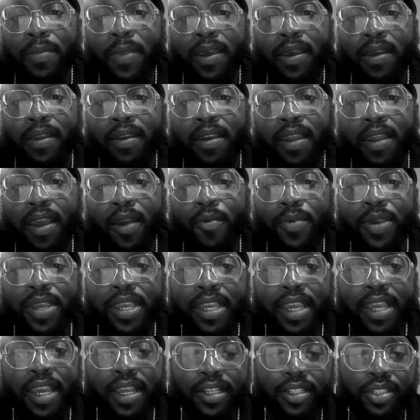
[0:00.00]
that we
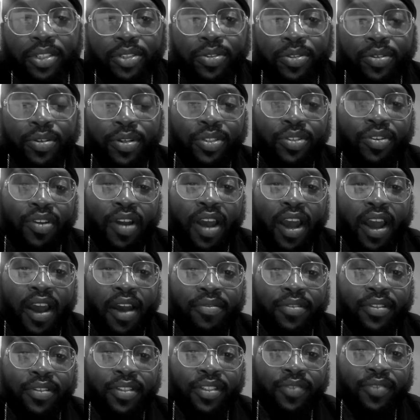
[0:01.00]
get as truck
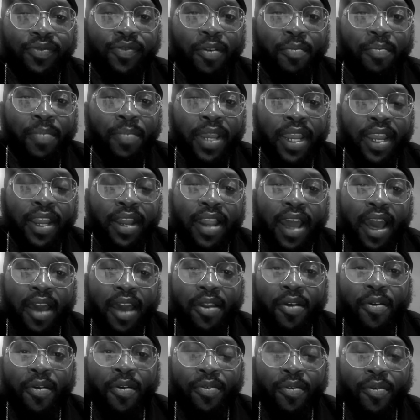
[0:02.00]
drivers for being out
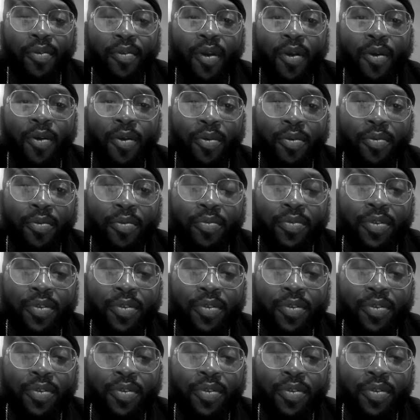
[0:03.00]
on the road.